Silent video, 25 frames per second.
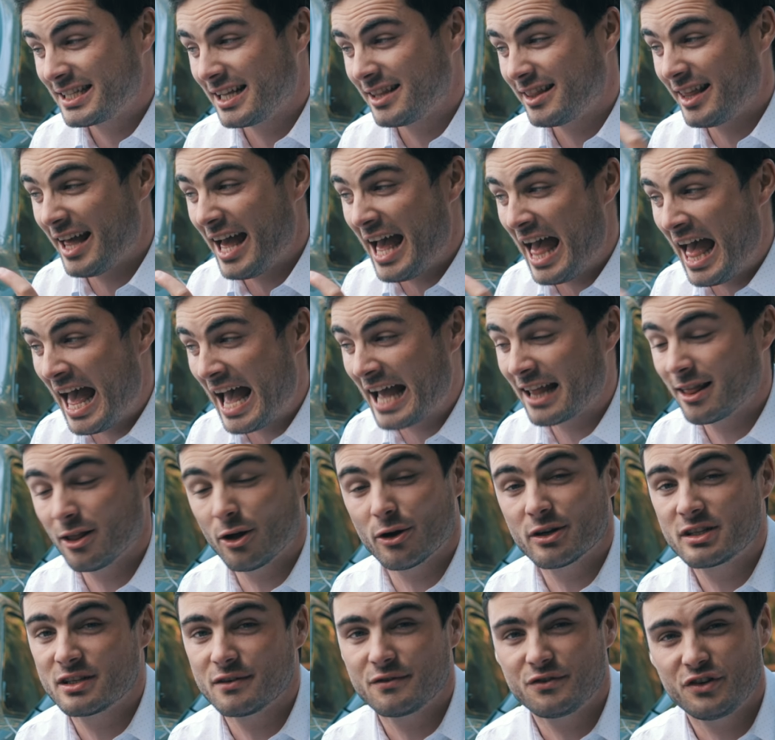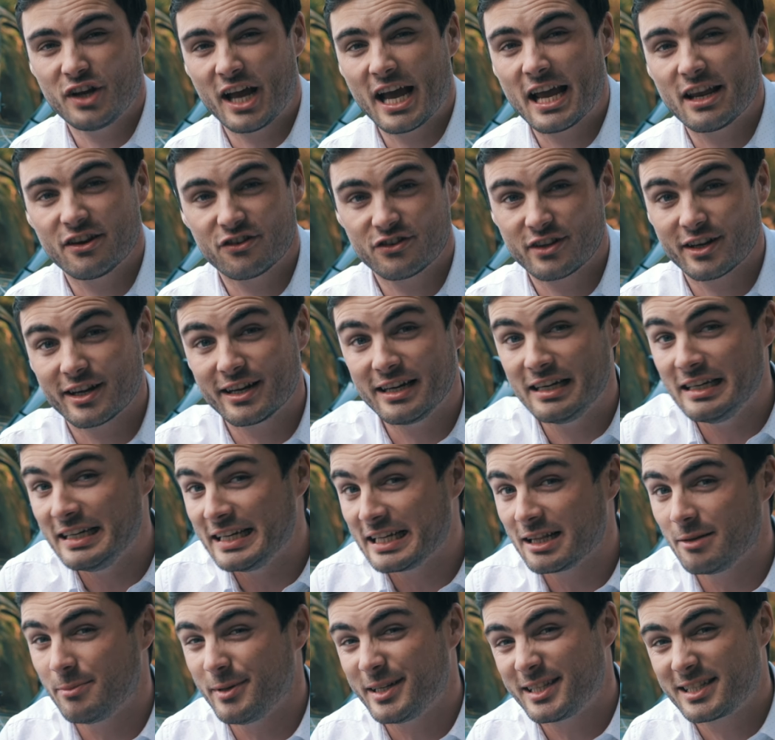that the headlights have changed. They're a
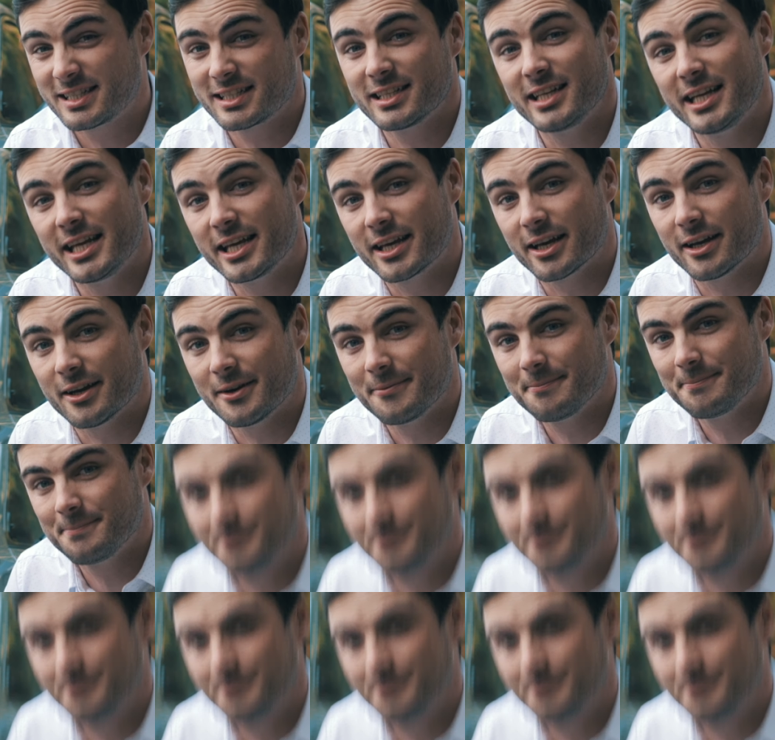little bit sleeker.